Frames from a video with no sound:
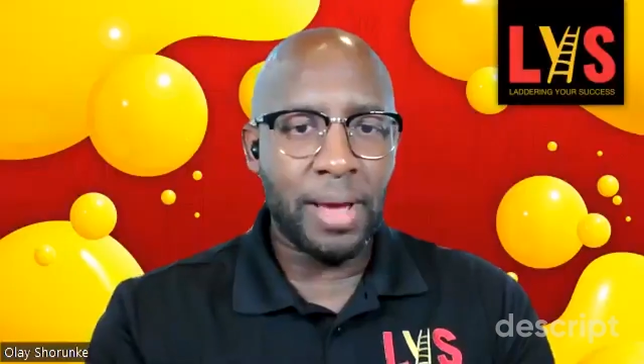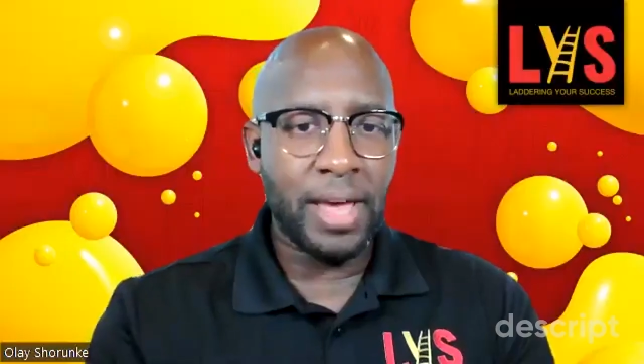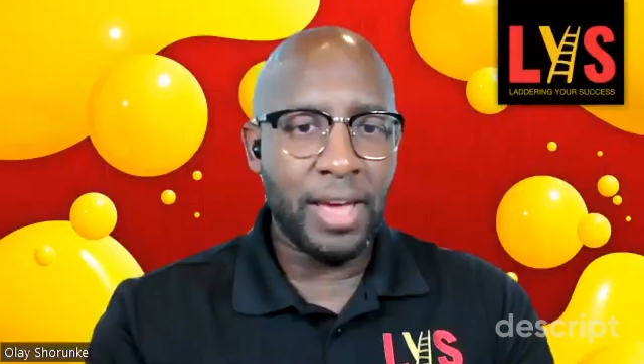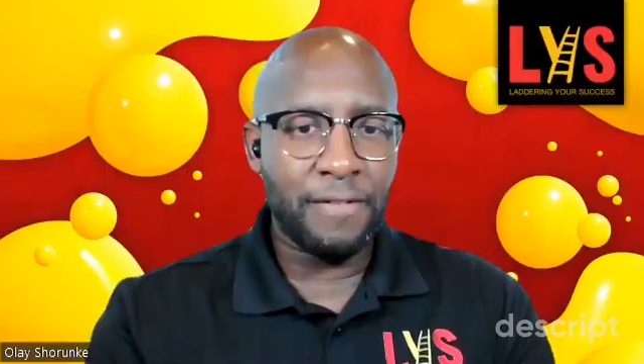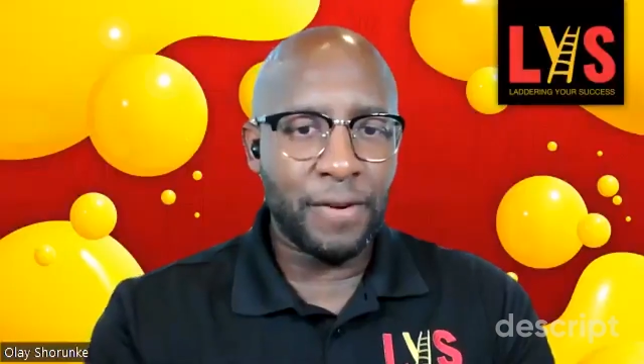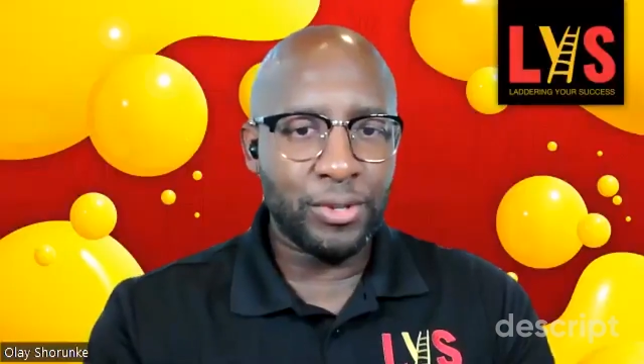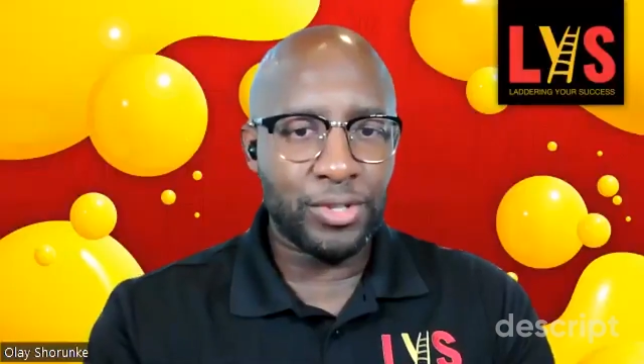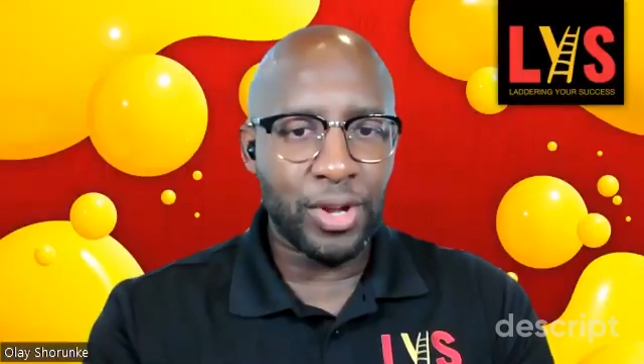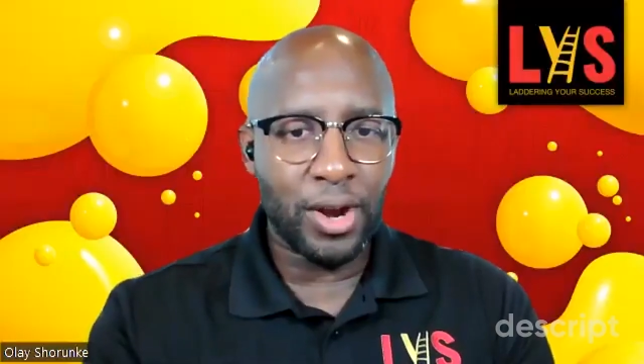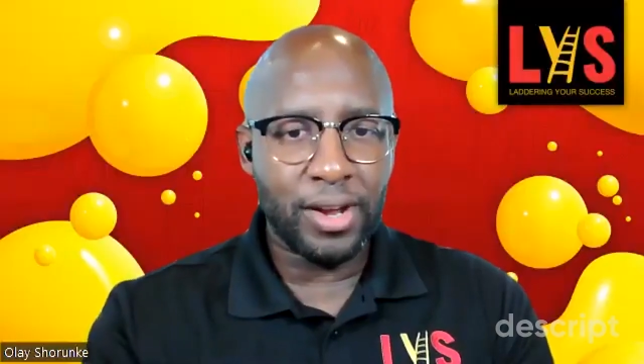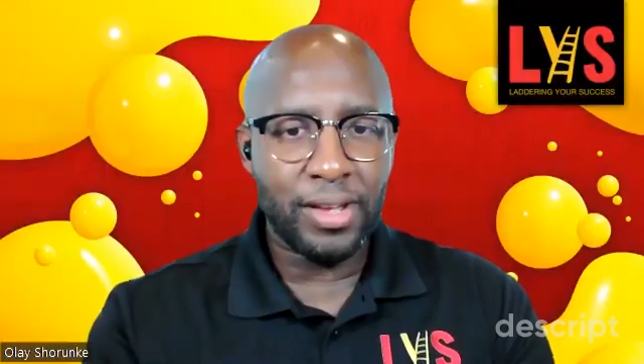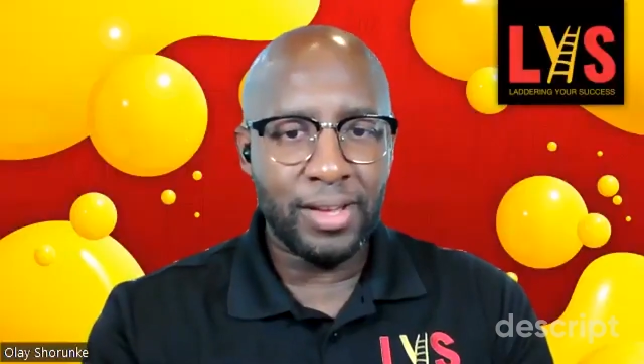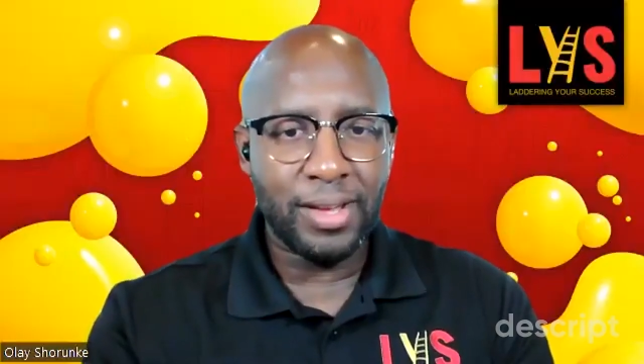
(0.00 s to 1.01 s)
on my headphone.
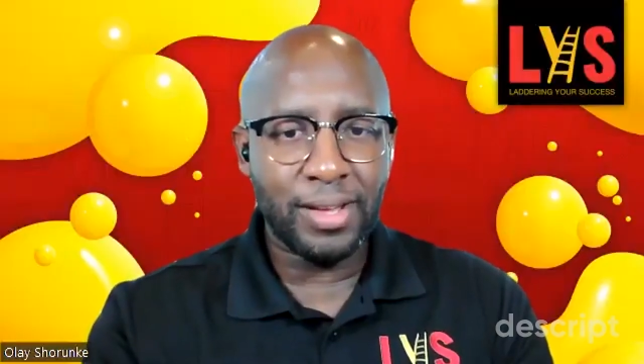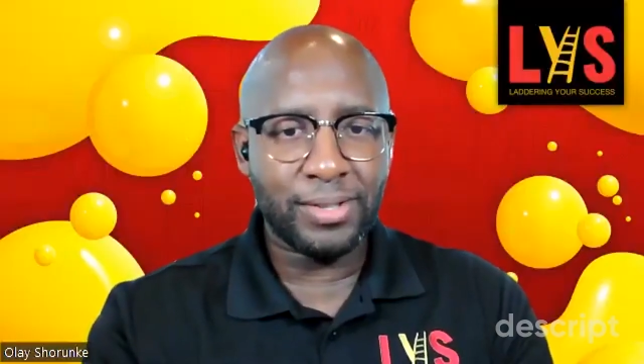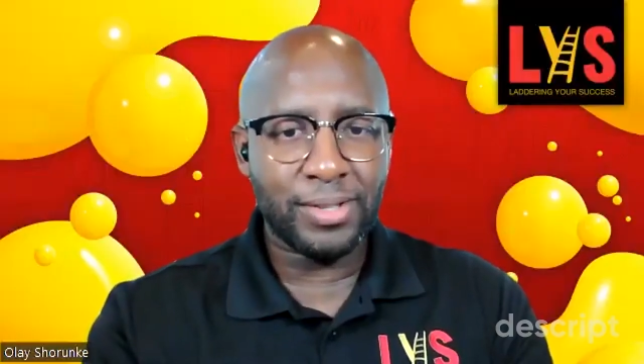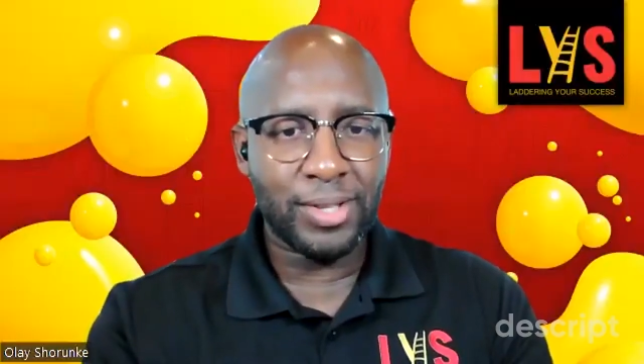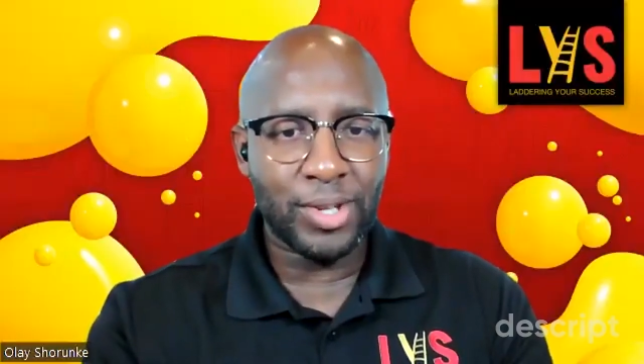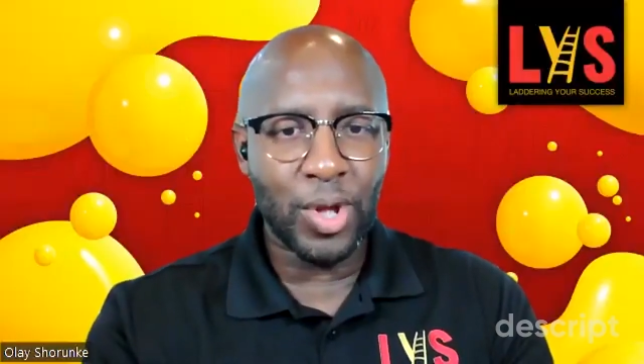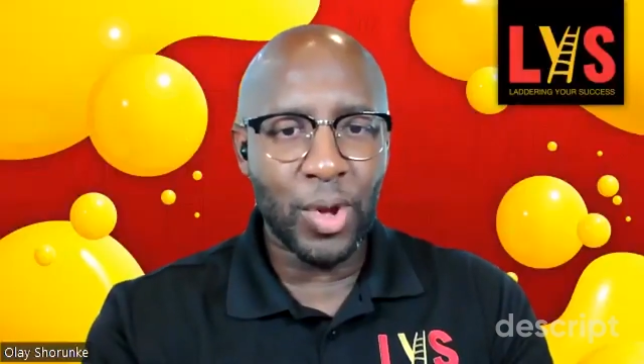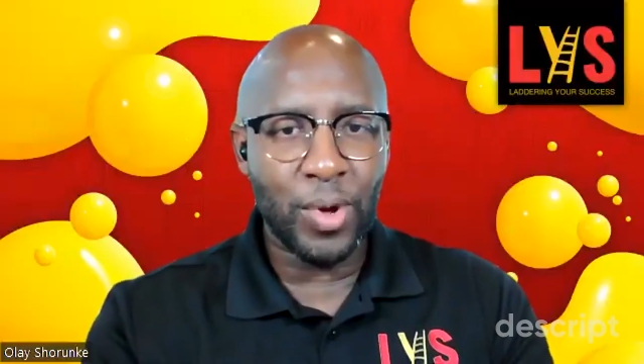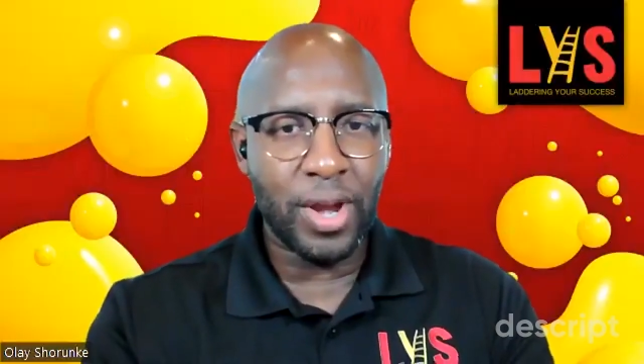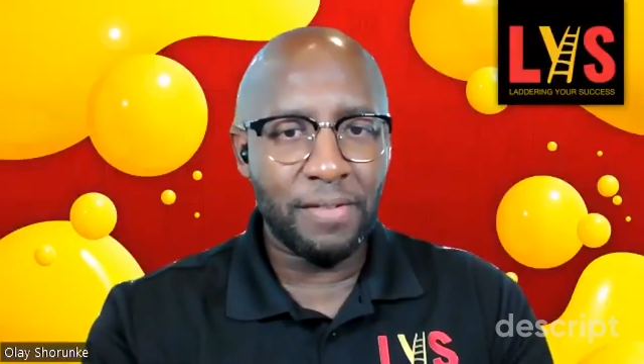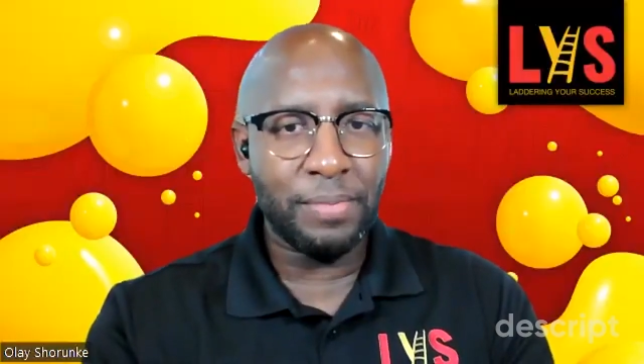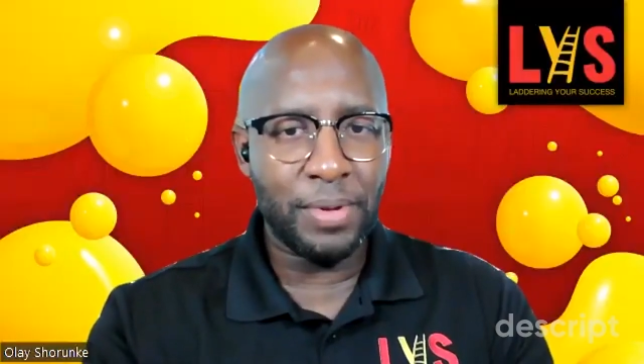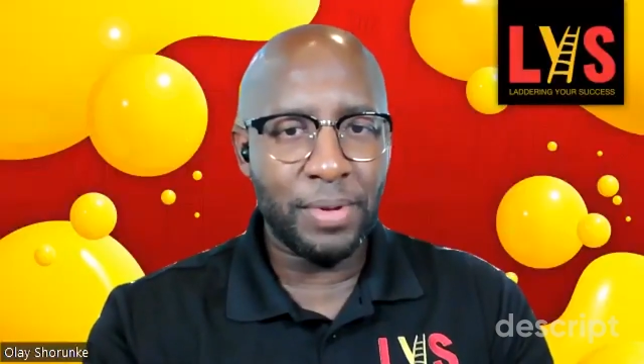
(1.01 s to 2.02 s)
Sorry, it's
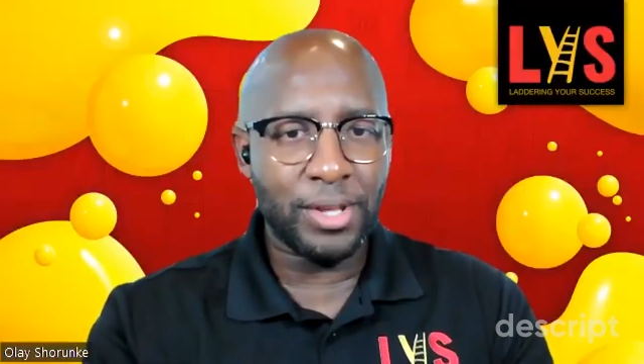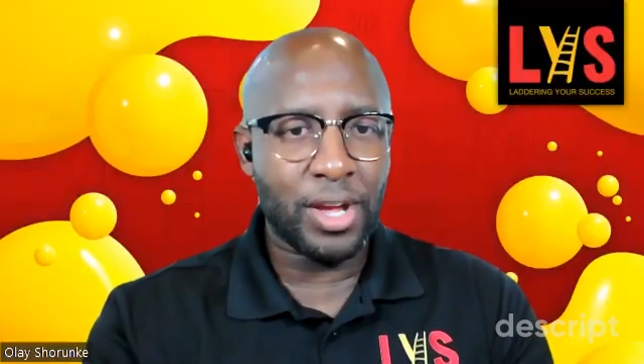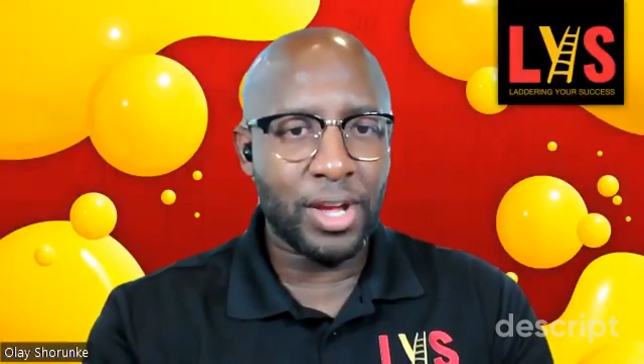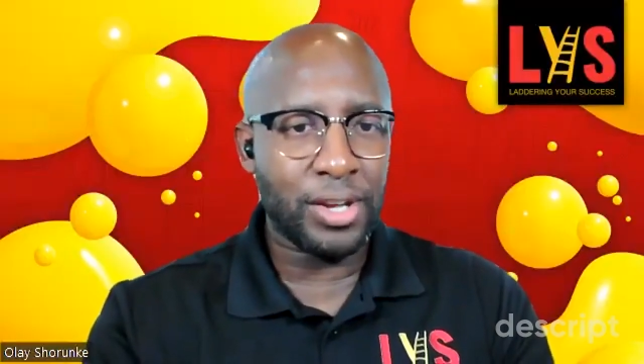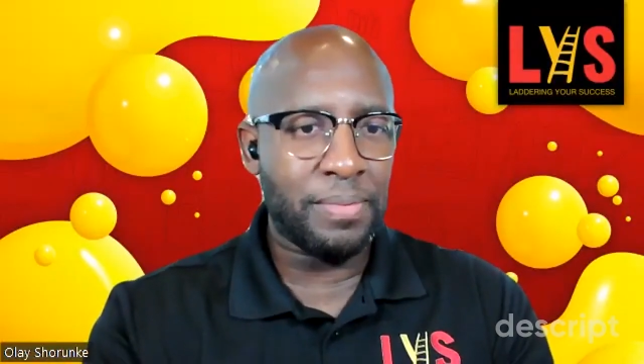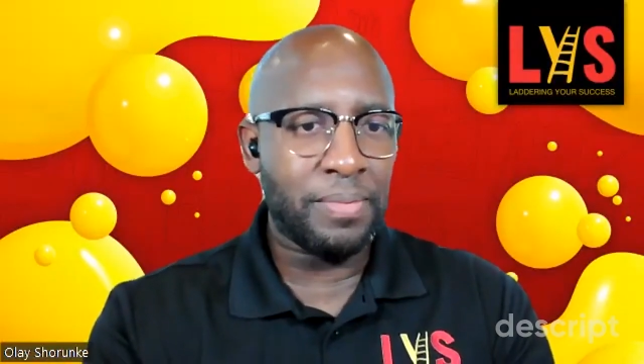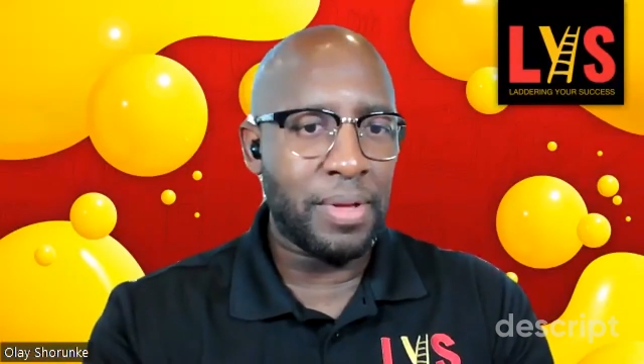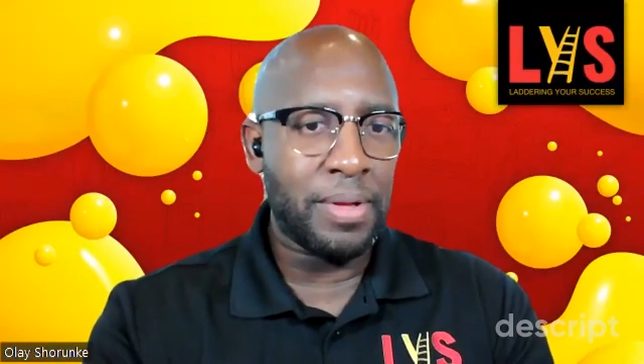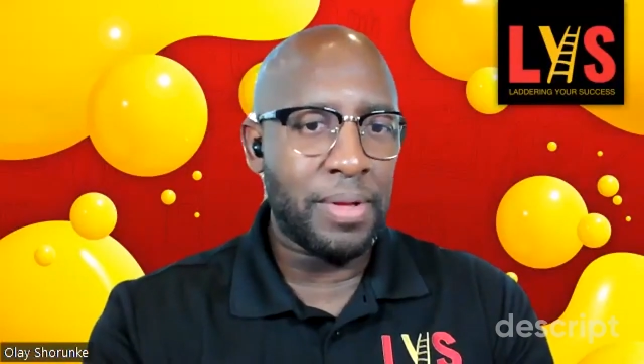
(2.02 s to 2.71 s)
going off, but it's all good.